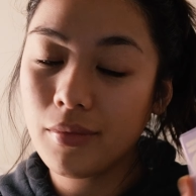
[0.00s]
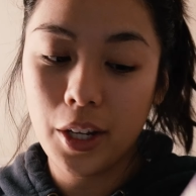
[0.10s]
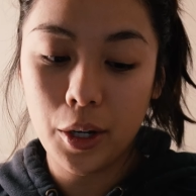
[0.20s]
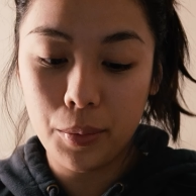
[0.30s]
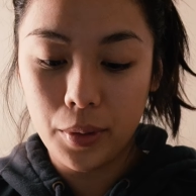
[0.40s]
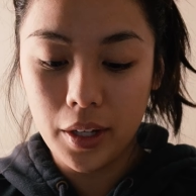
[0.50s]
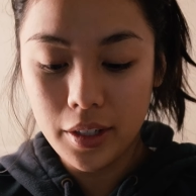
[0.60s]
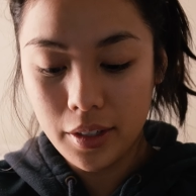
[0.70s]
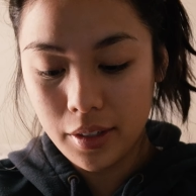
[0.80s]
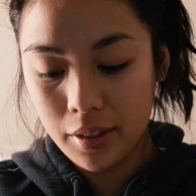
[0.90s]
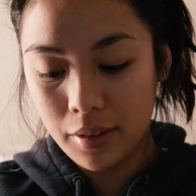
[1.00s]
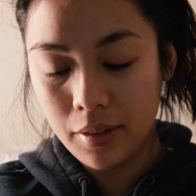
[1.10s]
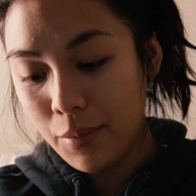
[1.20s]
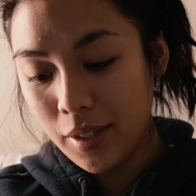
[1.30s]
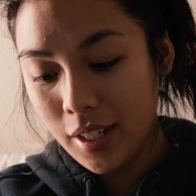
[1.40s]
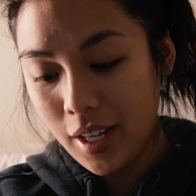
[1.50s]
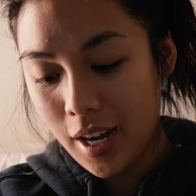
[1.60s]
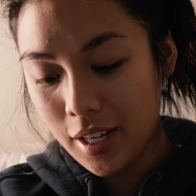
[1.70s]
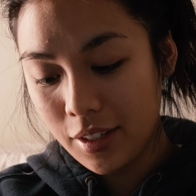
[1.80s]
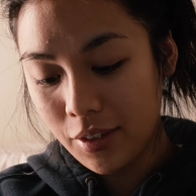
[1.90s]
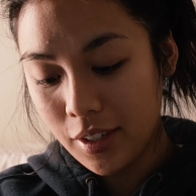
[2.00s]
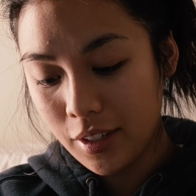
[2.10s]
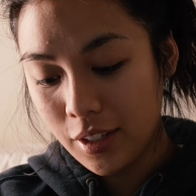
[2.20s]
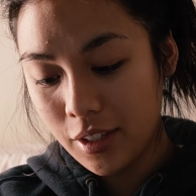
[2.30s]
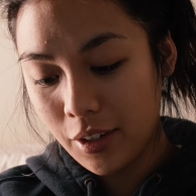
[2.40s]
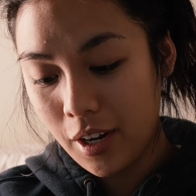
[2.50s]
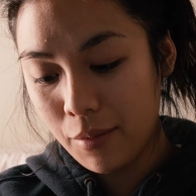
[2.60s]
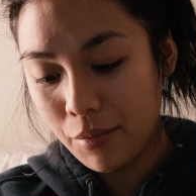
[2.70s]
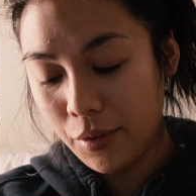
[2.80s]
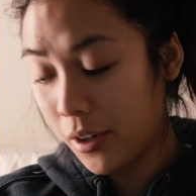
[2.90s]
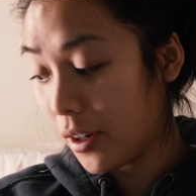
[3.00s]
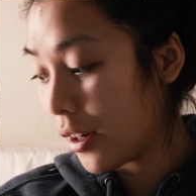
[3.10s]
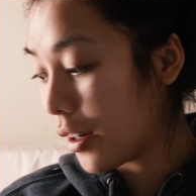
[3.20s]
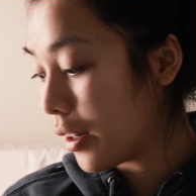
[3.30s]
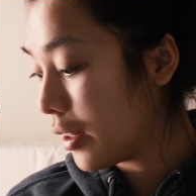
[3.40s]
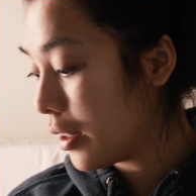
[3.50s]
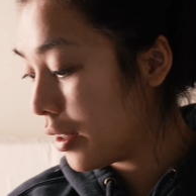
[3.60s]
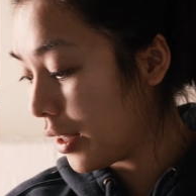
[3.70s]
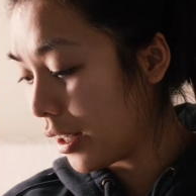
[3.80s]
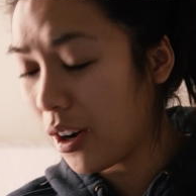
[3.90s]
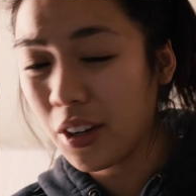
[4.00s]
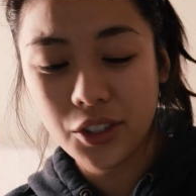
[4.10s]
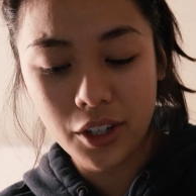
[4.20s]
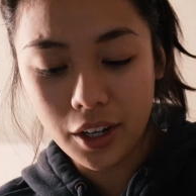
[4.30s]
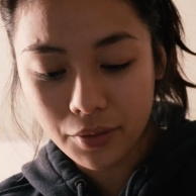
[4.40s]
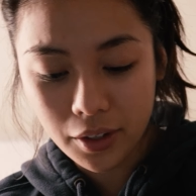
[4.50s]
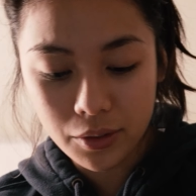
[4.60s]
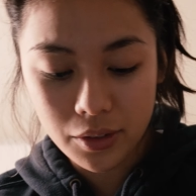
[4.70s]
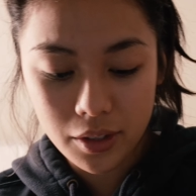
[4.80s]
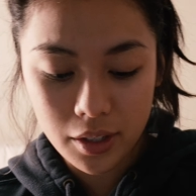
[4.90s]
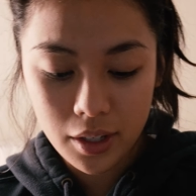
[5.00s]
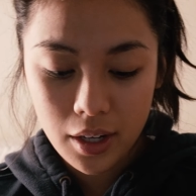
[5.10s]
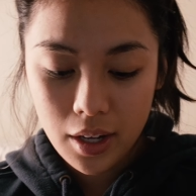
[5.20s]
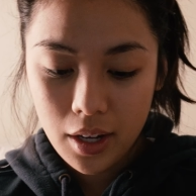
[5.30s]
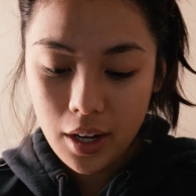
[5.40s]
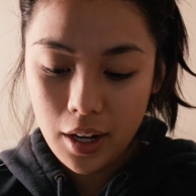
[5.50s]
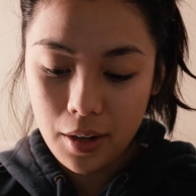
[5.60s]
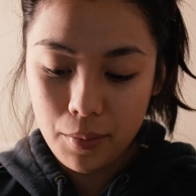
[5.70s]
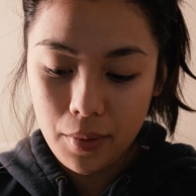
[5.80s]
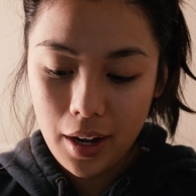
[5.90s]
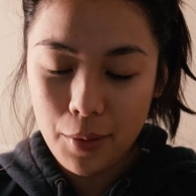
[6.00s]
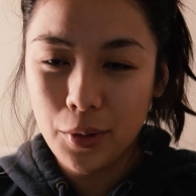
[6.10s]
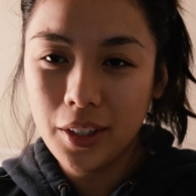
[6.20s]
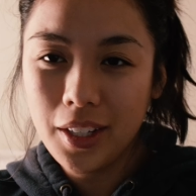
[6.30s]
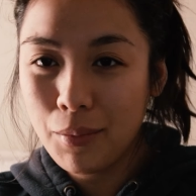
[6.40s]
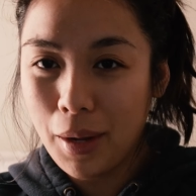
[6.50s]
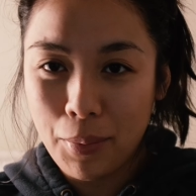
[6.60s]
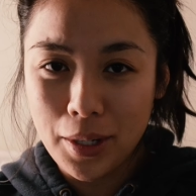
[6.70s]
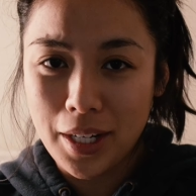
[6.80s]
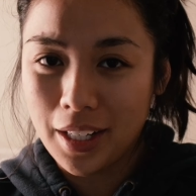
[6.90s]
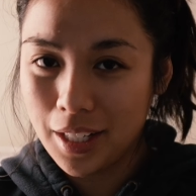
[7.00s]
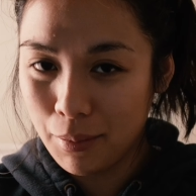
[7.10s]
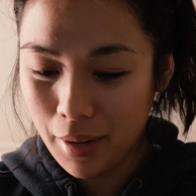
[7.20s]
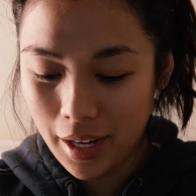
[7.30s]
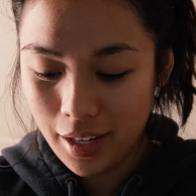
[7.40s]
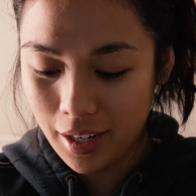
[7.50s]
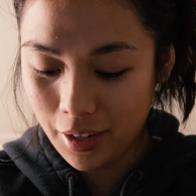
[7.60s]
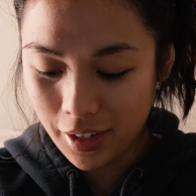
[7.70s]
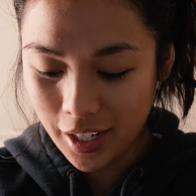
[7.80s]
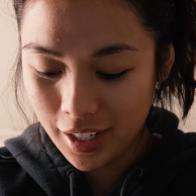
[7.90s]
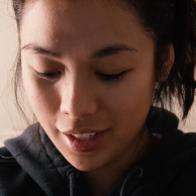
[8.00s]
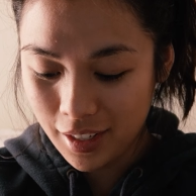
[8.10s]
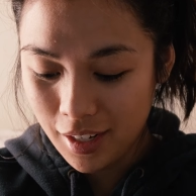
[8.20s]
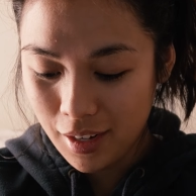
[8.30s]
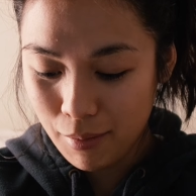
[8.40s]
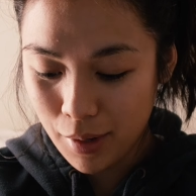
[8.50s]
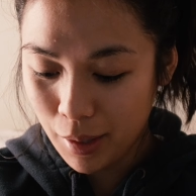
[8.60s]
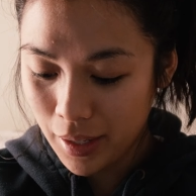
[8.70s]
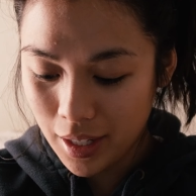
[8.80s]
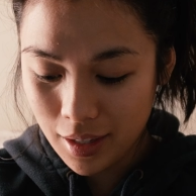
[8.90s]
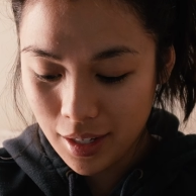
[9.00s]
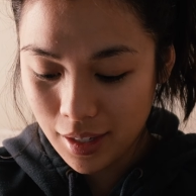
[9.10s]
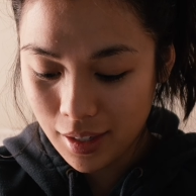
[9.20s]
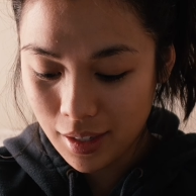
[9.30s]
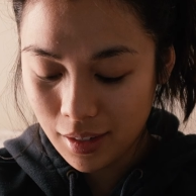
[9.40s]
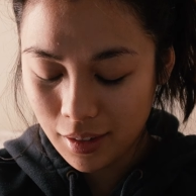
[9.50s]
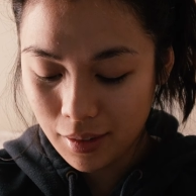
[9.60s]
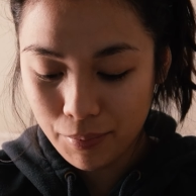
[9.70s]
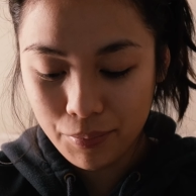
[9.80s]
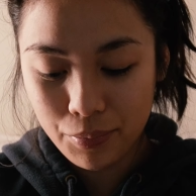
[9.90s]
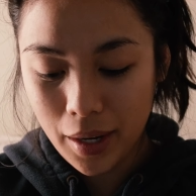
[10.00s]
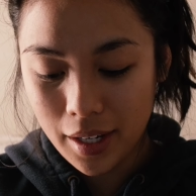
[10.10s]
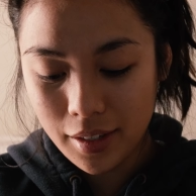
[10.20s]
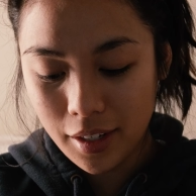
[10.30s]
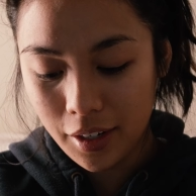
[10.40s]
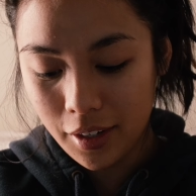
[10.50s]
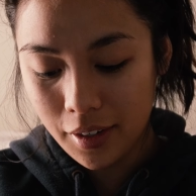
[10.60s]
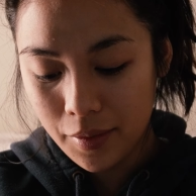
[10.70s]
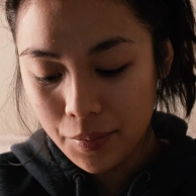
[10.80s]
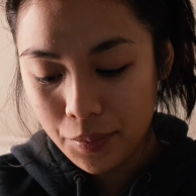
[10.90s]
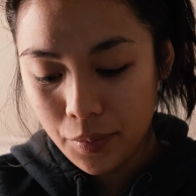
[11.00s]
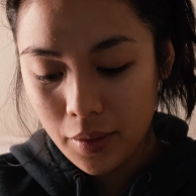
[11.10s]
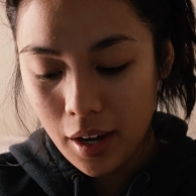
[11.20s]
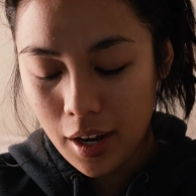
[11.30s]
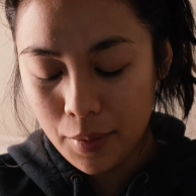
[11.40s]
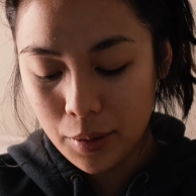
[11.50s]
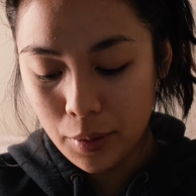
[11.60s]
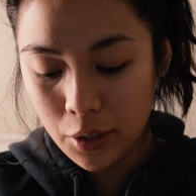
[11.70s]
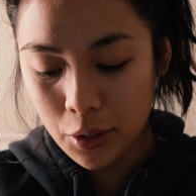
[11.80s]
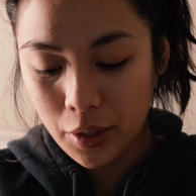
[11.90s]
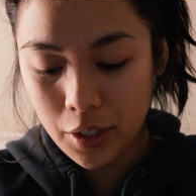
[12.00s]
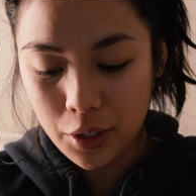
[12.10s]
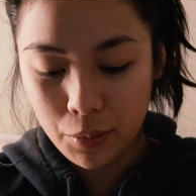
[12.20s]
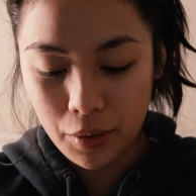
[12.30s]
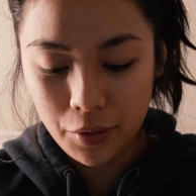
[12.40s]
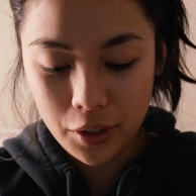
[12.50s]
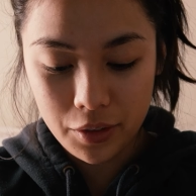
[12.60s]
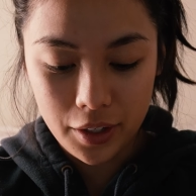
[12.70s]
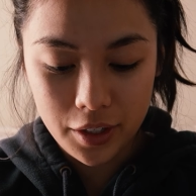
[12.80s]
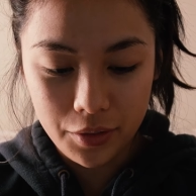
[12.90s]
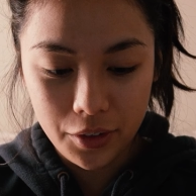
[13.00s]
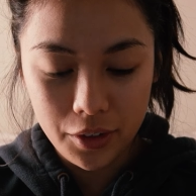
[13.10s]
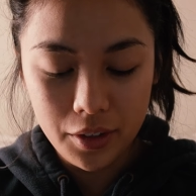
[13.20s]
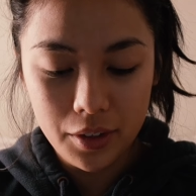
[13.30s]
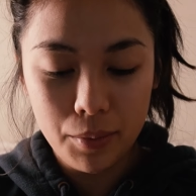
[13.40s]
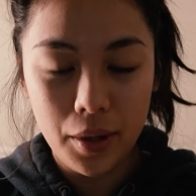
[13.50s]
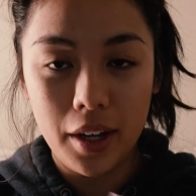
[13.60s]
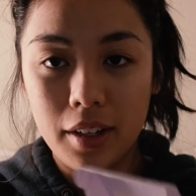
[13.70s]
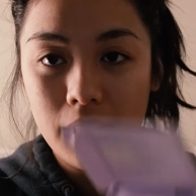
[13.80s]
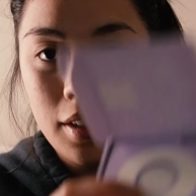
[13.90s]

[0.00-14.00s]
earplugs. I'm getting ads for this on Instagram for like concert headphones. Um, I'm really in my protecting my hearing moment this past year, um, especially going to my first festival, but